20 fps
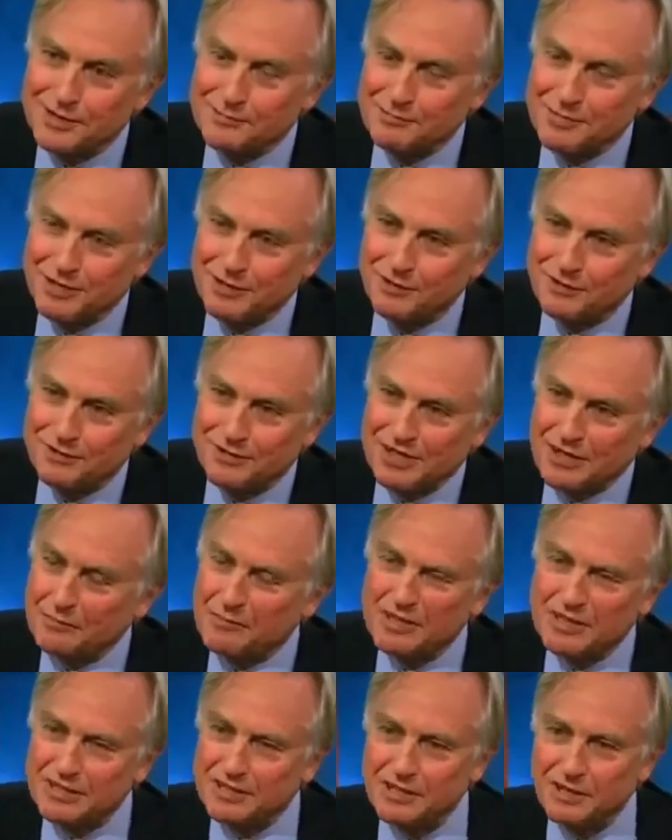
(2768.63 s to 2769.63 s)
because
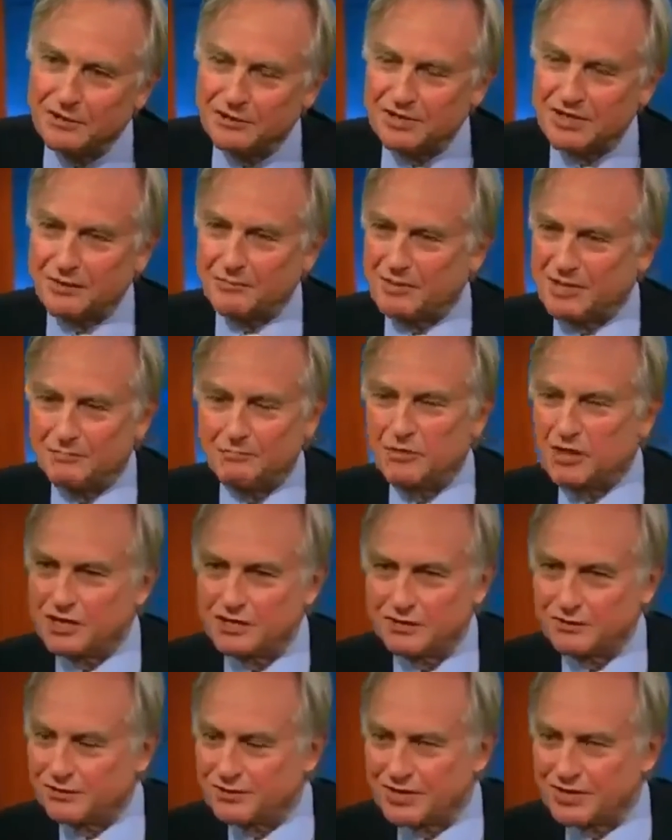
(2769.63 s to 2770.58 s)
somebody knows somebody, a brother or